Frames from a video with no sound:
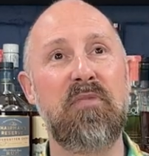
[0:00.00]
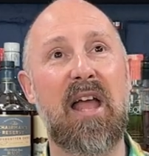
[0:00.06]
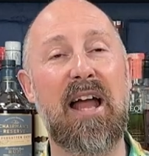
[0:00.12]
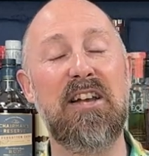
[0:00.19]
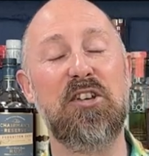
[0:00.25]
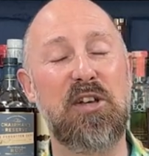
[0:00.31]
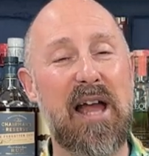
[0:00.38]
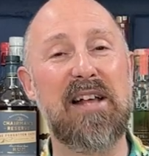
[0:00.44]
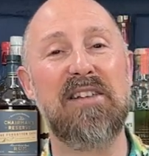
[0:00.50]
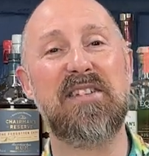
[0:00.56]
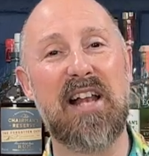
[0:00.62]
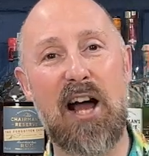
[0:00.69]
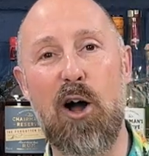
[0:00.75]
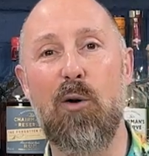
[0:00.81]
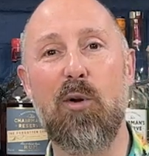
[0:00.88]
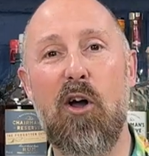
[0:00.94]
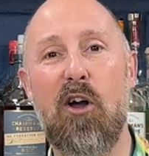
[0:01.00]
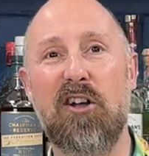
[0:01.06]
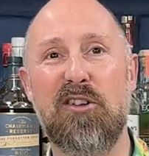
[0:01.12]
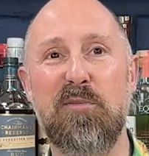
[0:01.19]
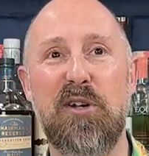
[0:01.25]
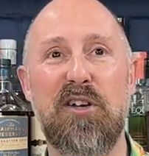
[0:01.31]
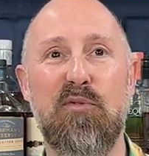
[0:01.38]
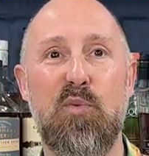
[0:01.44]
And you get into that whole
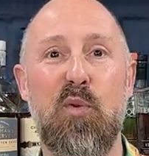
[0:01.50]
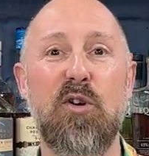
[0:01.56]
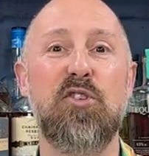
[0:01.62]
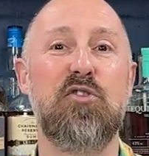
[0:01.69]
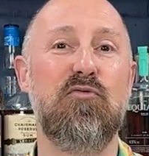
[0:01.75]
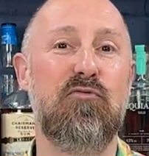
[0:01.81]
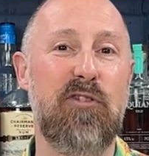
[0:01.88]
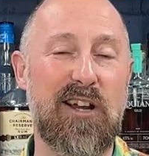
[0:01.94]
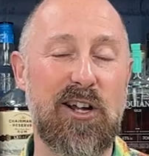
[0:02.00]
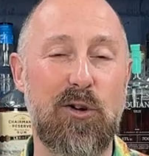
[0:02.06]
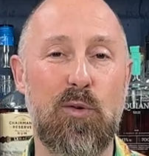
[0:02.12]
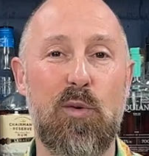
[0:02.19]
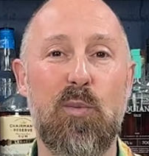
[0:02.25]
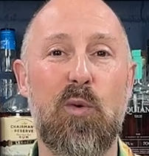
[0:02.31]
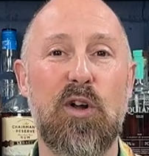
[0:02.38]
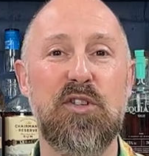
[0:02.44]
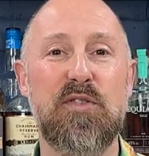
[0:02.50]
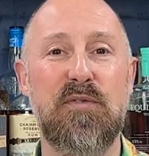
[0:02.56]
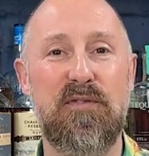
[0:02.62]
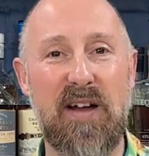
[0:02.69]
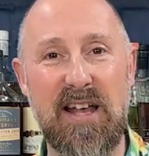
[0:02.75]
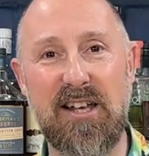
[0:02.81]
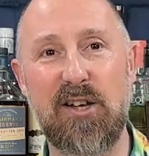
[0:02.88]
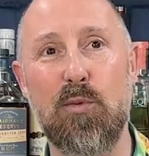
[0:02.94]
argument of what's real and what's
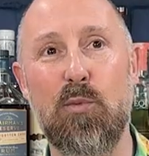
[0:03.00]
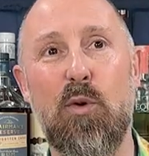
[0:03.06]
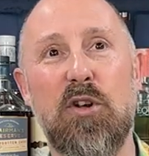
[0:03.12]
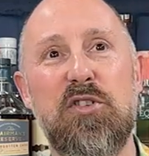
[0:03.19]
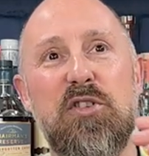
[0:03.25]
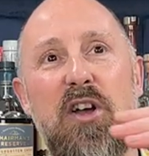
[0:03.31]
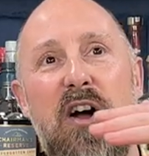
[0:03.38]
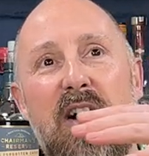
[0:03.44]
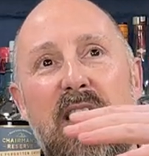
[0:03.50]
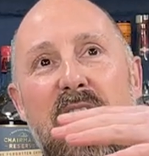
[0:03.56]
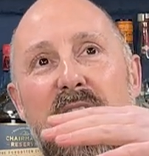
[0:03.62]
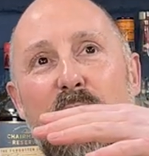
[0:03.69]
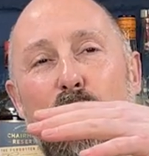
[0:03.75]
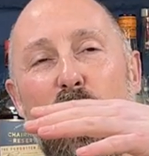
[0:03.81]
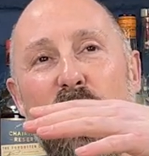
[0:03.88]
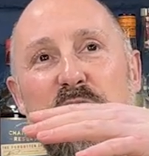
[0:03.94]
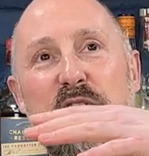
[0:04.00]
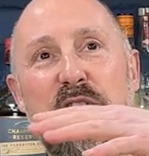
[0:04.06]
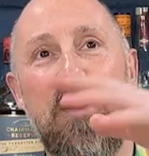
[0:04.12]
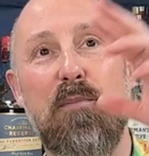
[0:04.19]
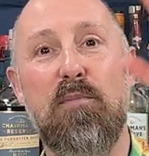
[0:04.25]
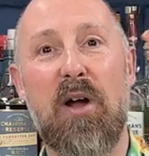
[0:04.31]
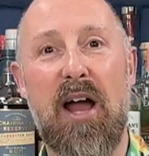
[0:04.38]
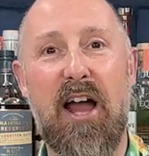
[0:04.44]
fake and whatever
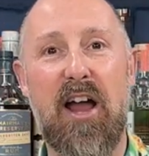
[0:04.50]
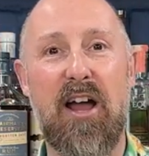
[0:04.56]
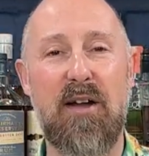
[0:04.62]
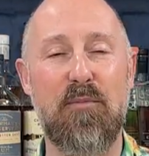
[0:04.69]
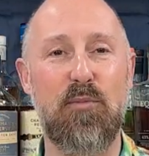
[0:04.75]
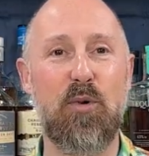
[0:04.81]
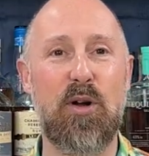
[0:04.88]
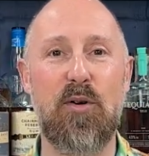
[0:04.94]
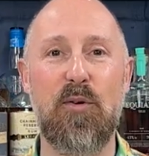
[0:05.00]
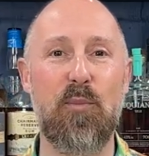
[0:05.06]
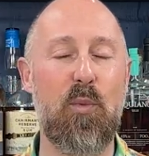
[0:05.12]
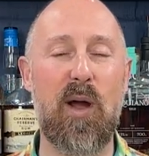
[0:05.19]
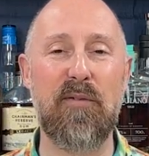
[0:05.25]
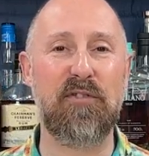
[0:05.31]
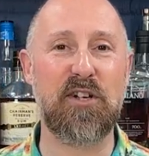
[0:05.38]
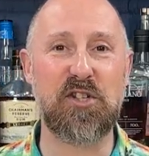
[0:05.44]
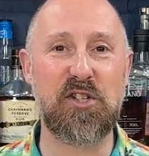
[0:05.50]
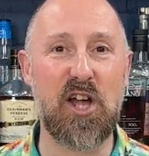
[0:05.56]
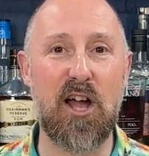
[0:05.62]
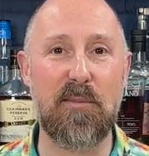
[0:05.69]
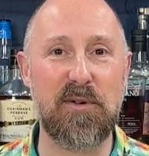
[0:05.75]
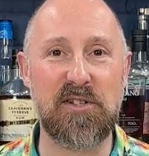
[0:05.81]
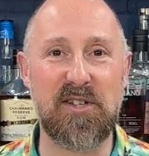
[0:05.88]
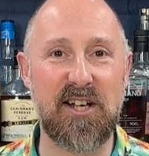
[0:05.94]
the
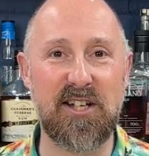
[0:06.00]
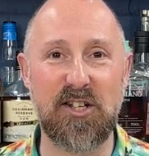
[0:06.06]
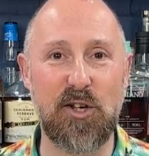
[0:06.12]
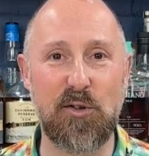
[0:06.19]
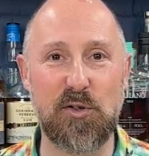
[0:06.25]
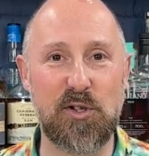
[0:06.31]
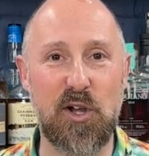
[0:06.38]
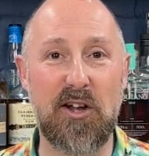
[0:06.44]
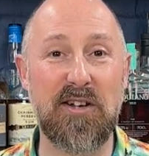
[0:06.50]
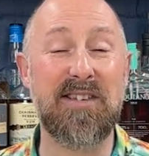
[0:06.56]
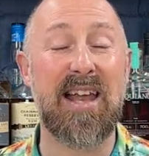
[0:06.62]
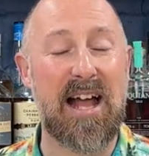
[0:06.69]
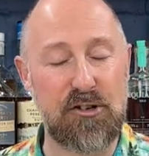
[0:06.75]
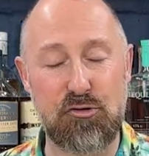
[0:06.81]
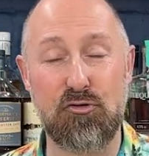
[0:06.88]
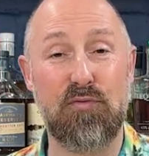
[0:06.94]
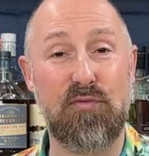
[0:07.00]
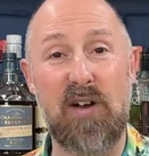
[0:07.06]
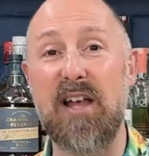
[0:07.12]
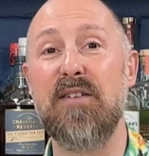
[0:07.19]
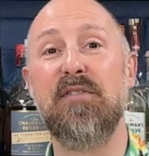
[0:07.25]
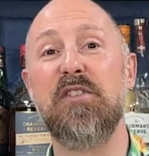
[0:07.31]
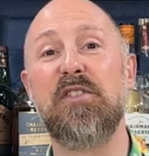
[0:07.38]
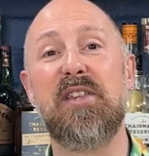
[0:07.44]
term is they use, like natural
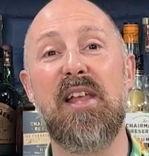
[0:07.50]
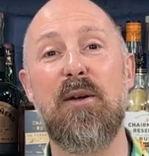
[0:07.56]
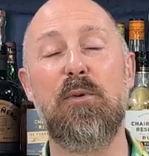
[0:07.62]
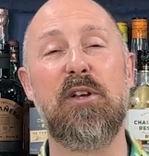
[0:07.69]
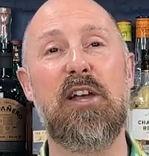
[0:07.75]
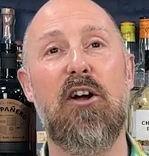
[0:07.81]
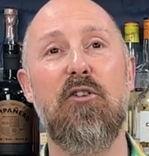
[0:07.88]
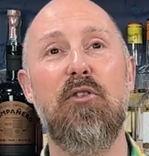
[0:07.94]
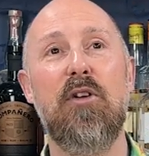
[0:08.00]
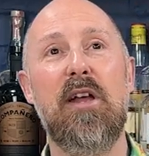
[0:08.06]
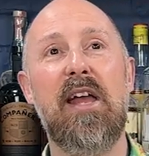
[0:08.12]
flavours, there we go.